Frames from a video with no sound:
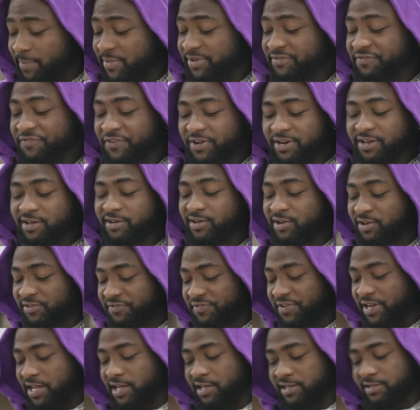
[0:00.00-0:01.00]
I mean, funny enough,
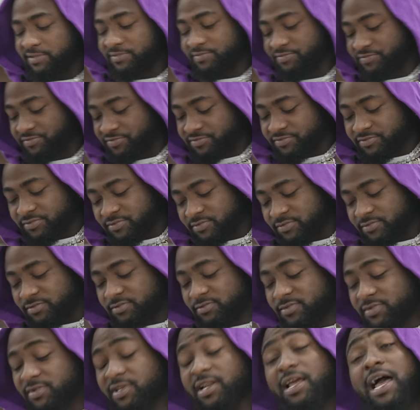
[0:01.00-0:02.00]
like,
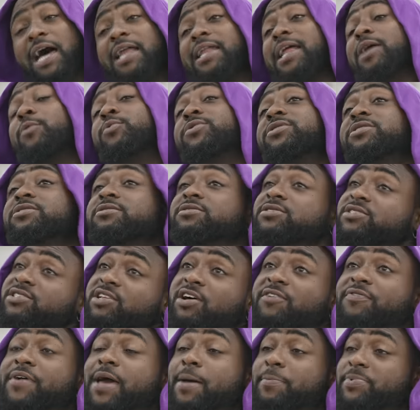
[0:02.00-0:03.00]
I like when
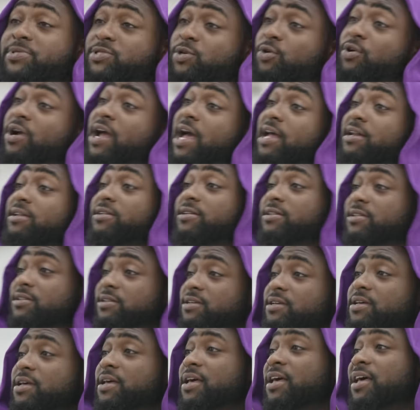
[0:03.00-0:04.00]
stuff happens organically.
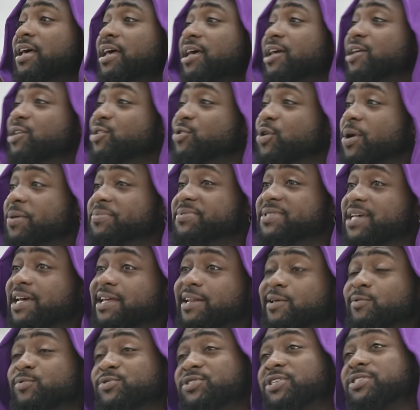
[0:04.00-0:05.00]
You know what I'm saying?
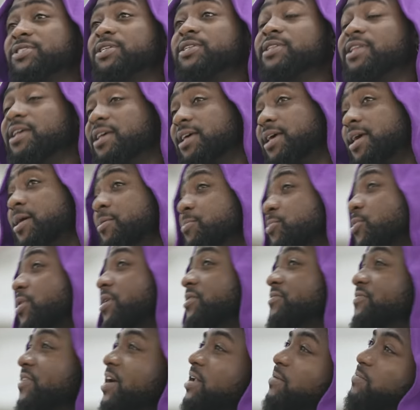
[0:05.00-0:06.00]
It was just a thing. Hit Boy
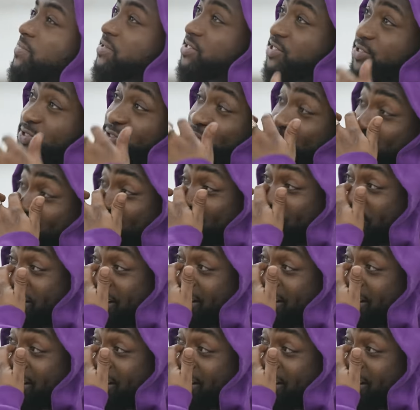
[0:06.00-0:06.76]
invited me to the studio in